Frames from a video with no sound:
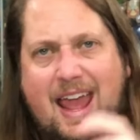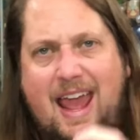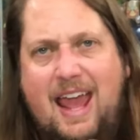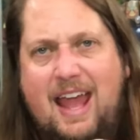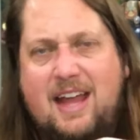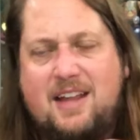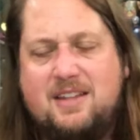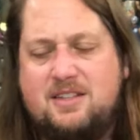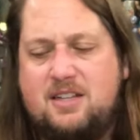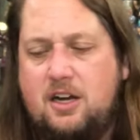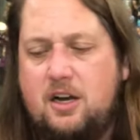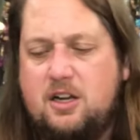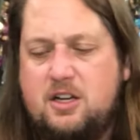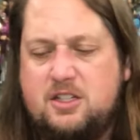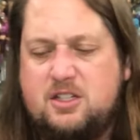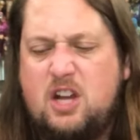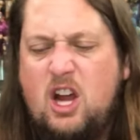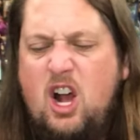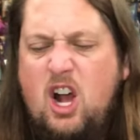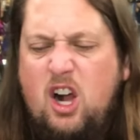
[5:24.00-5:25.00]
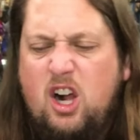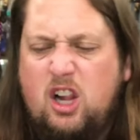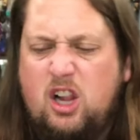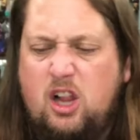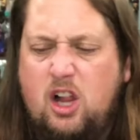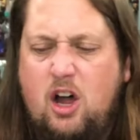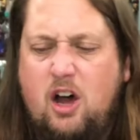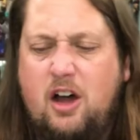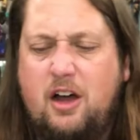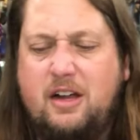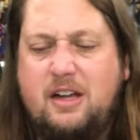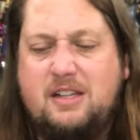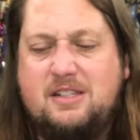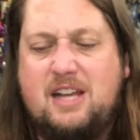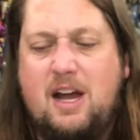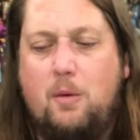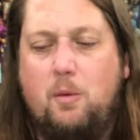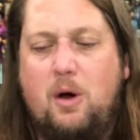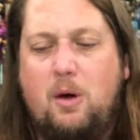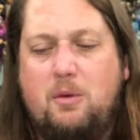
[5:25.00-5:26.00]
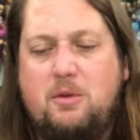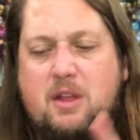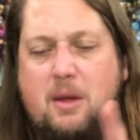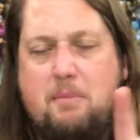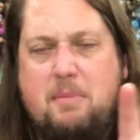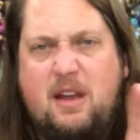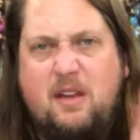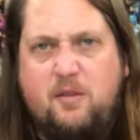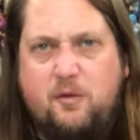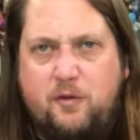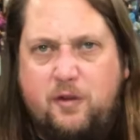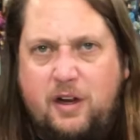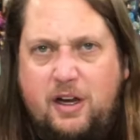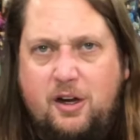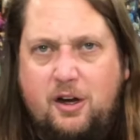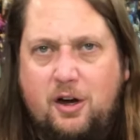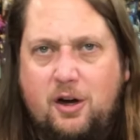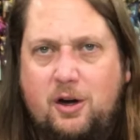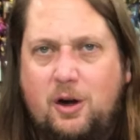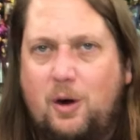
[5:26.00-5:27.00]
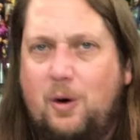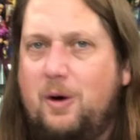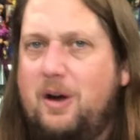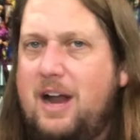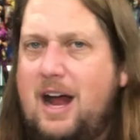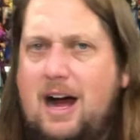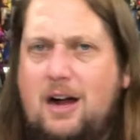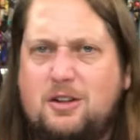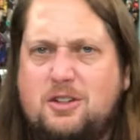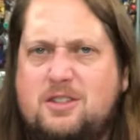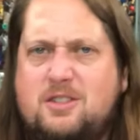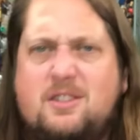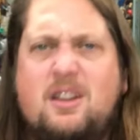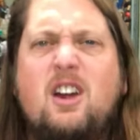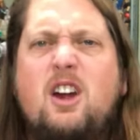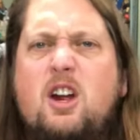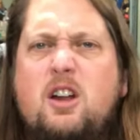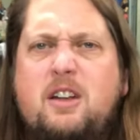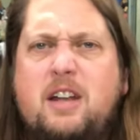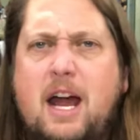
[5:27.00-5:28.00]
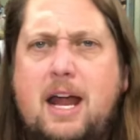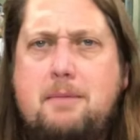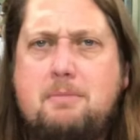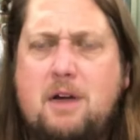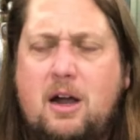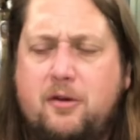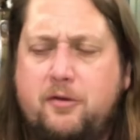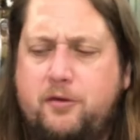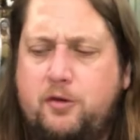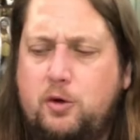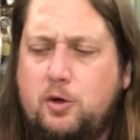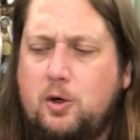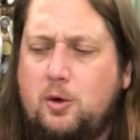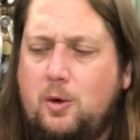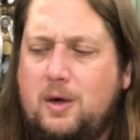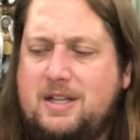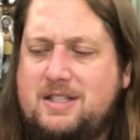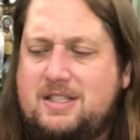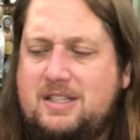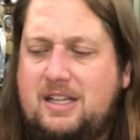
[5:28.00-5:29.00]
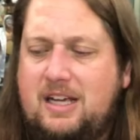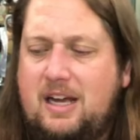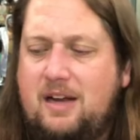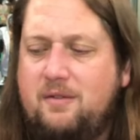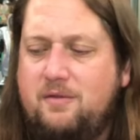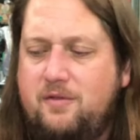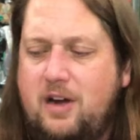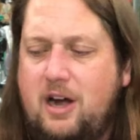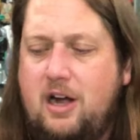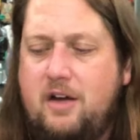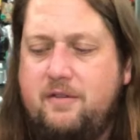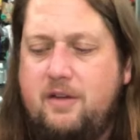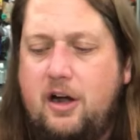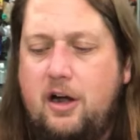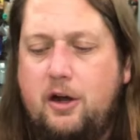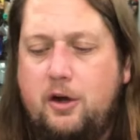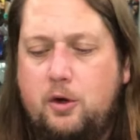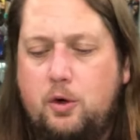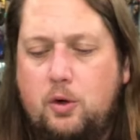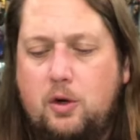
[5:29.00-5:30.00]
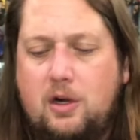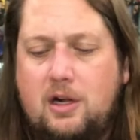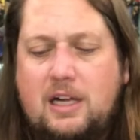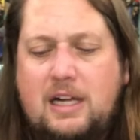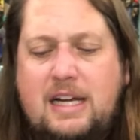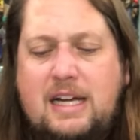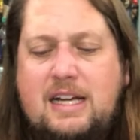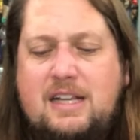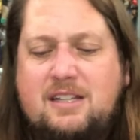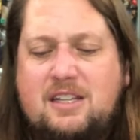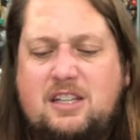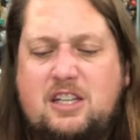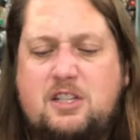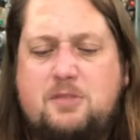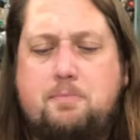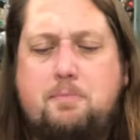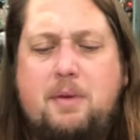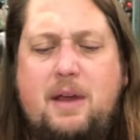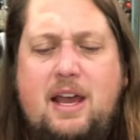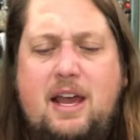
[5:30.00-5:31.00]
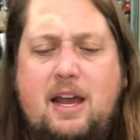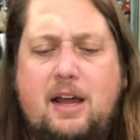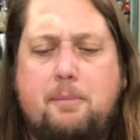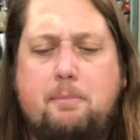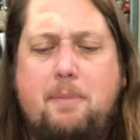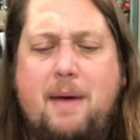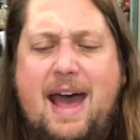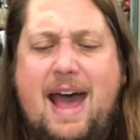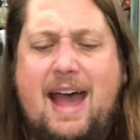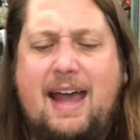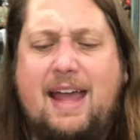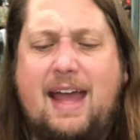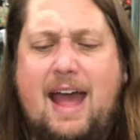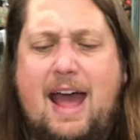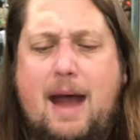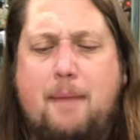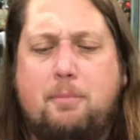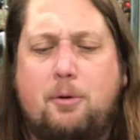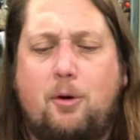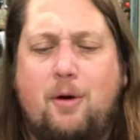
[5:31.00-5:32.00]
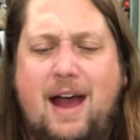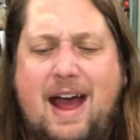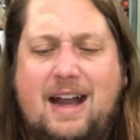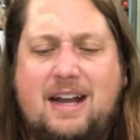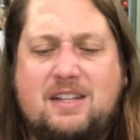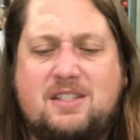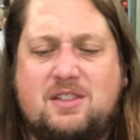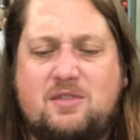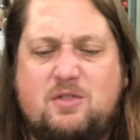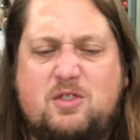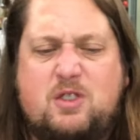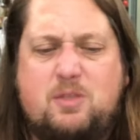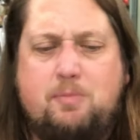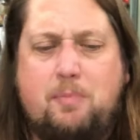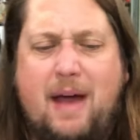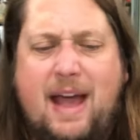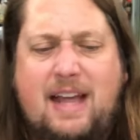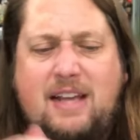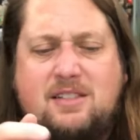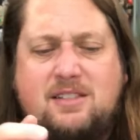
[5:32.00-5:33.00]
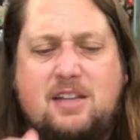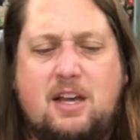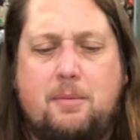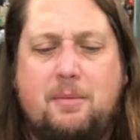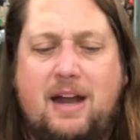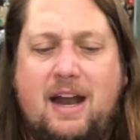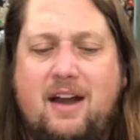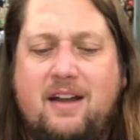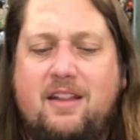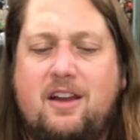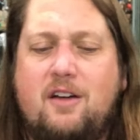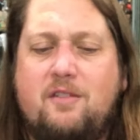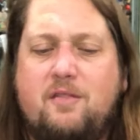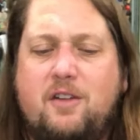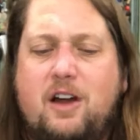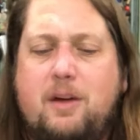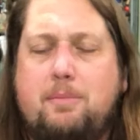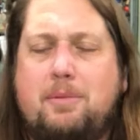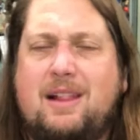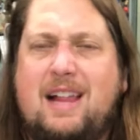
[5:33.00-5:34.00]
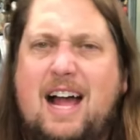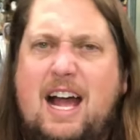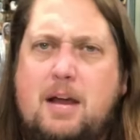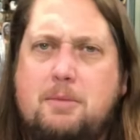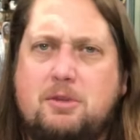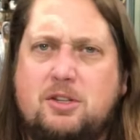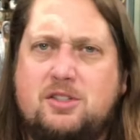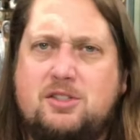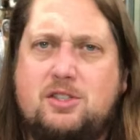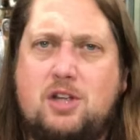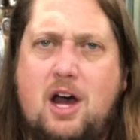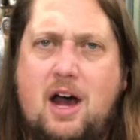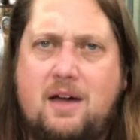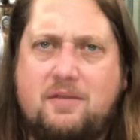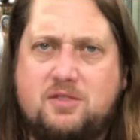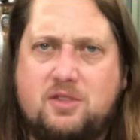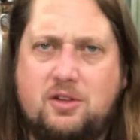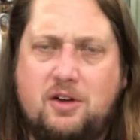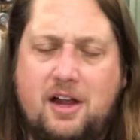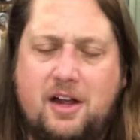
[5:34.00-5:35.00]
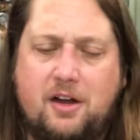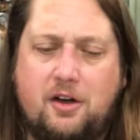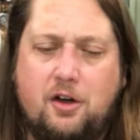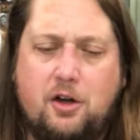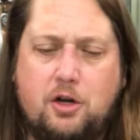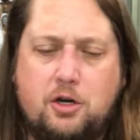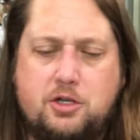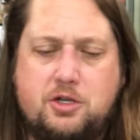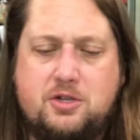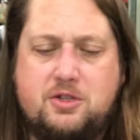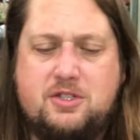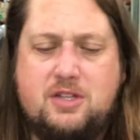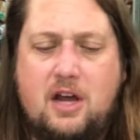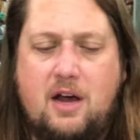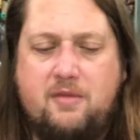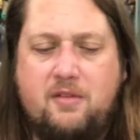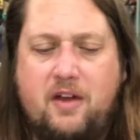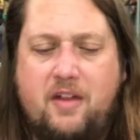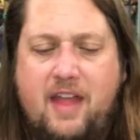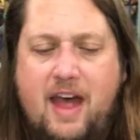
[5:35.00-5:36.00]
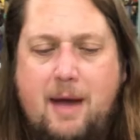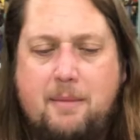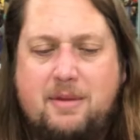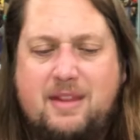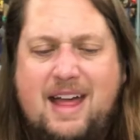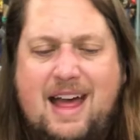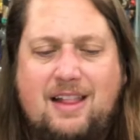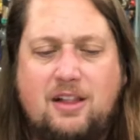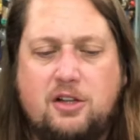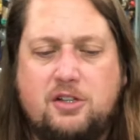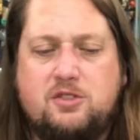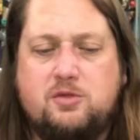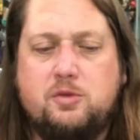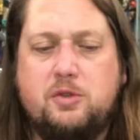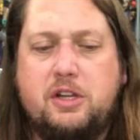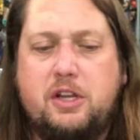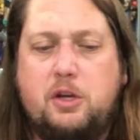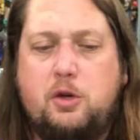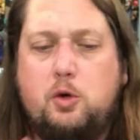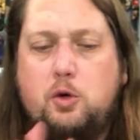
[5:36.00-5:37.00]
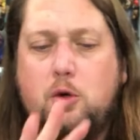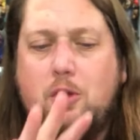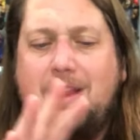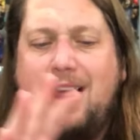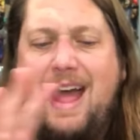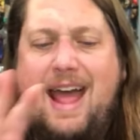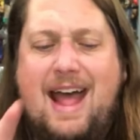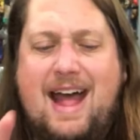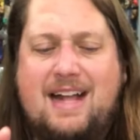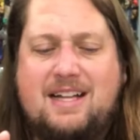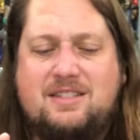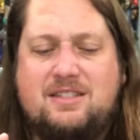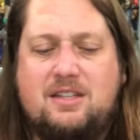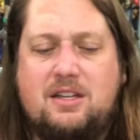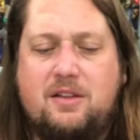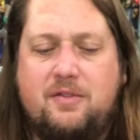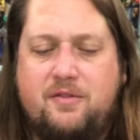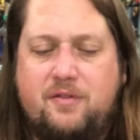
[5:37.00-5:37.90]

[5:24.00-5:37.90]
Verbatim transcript: hands here, just clawing. He's got one with a big finger going out, just nightmare fuel once again. Very, very cool. He's got this big back apparatus of spikes coming out of there. Very pliable, soft, so you're not going to hurt yourself on that, but that looks really cool. Adds to the